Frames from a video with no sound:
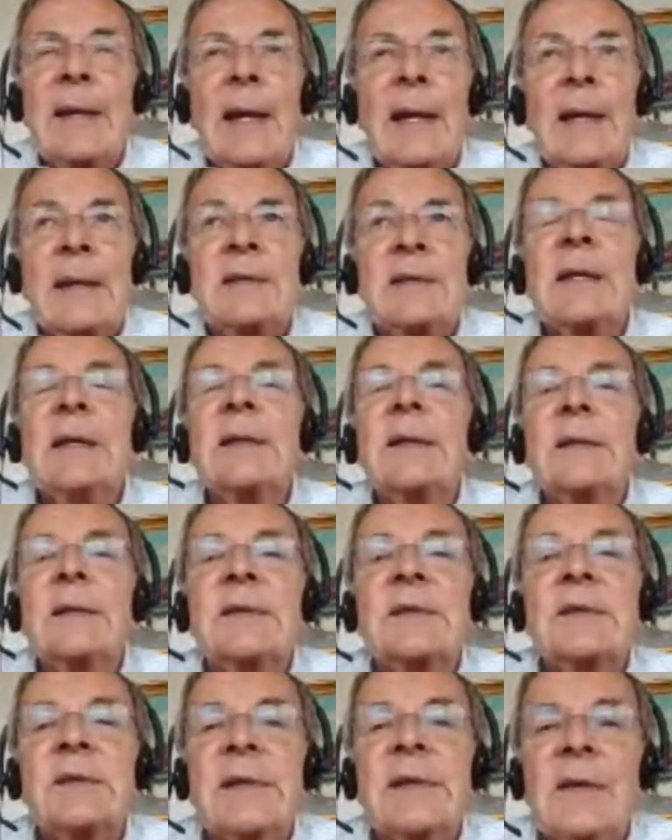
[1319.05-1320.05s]
It's
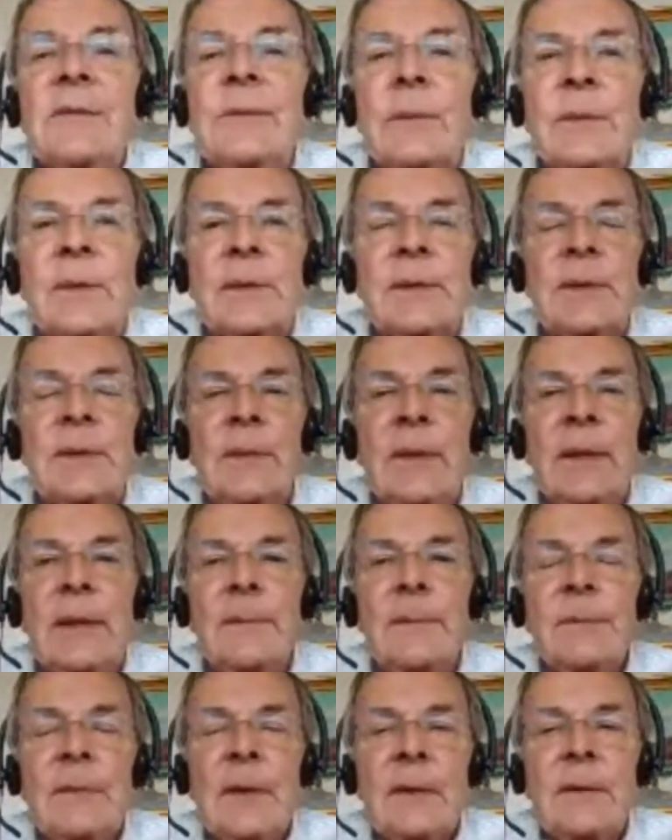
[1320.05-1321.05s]
inconceivable to me
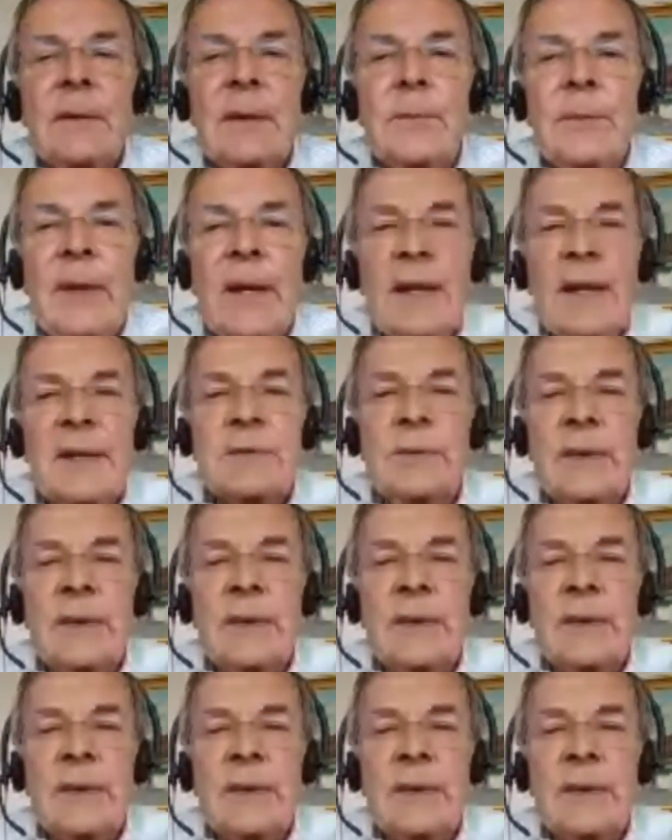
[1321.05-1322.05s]
that Pence
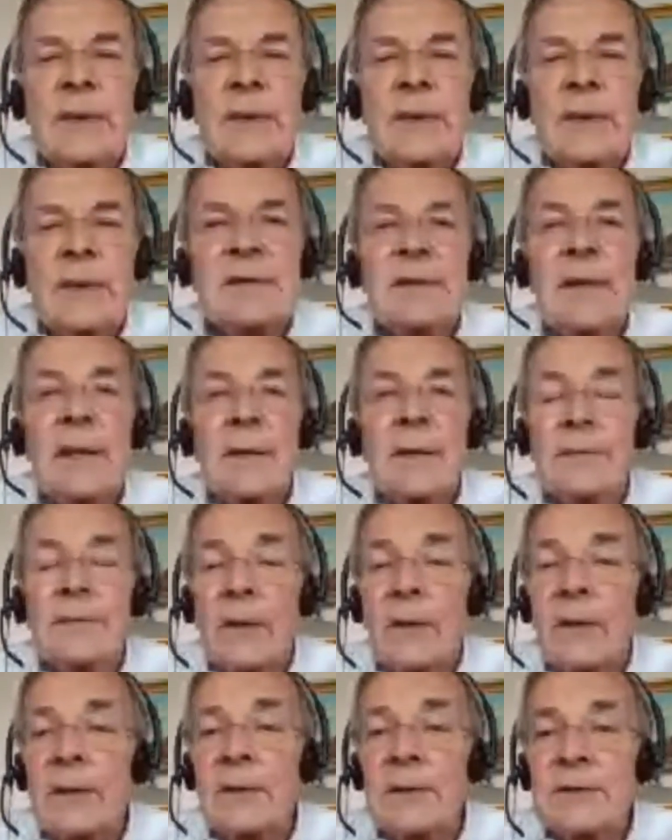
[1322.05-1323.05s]
would get booted. done a
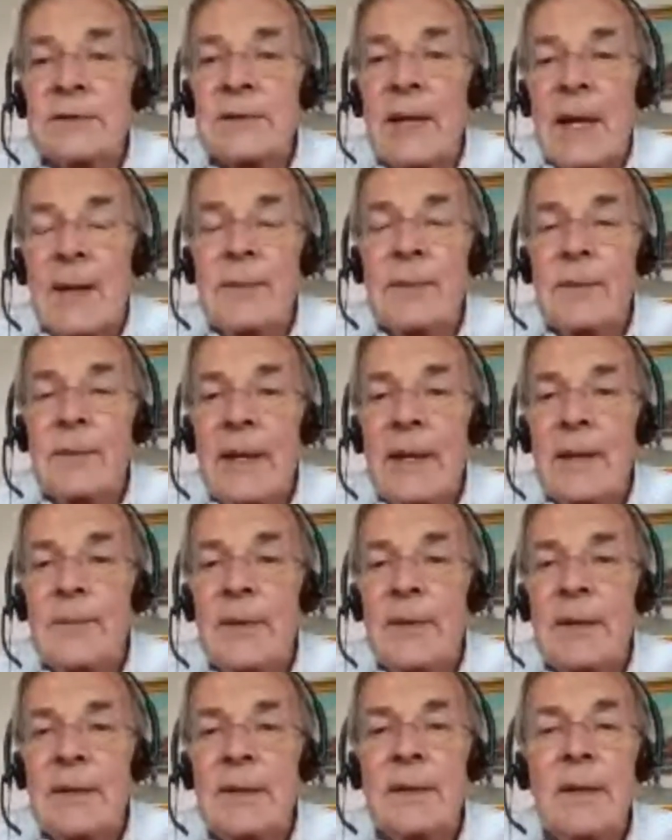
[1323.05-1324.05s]
very good job, in my
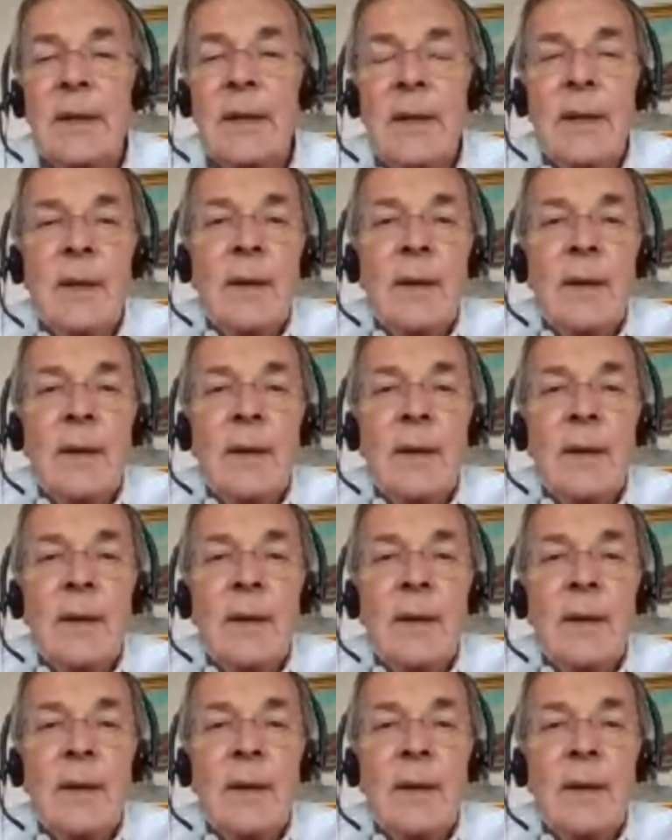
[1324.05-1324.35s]
opinion.